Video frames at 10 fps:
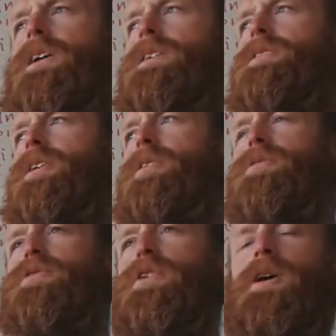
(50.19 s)
So
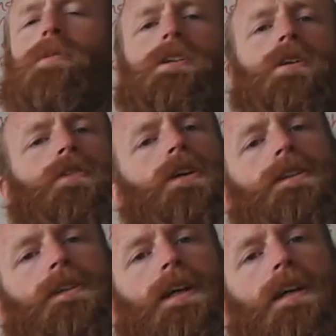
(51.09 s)
family
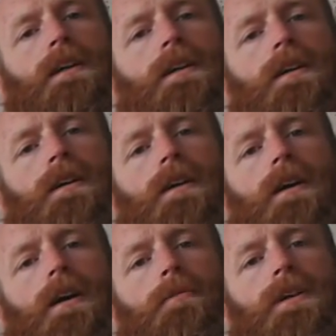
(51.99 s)
diversity
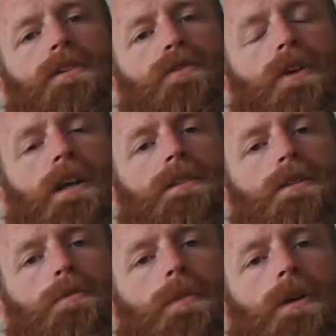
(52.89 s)
is
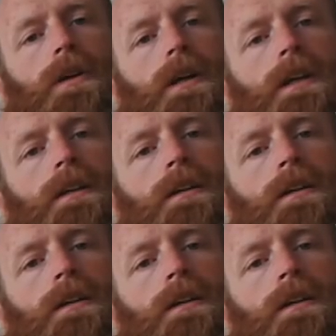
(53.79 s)
affected by